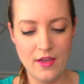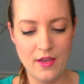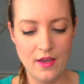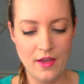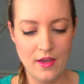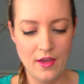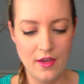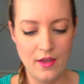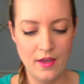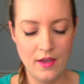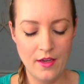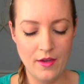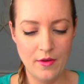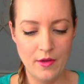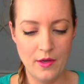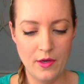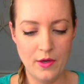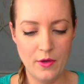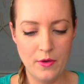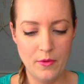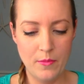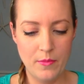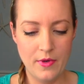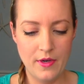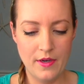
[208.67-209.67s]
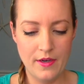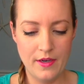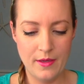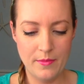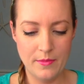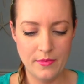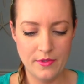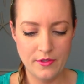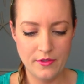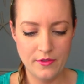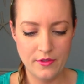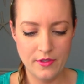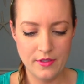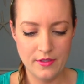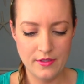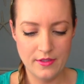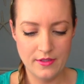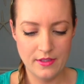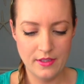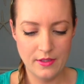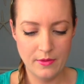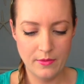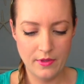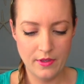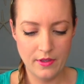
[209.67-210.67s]
I'm going to open it up so you can
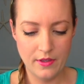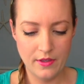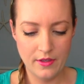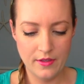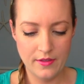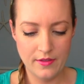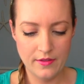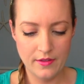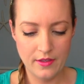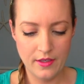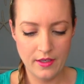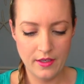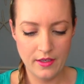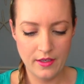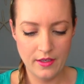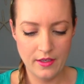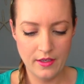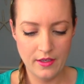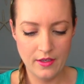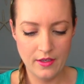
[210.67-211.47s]
see what it looks like.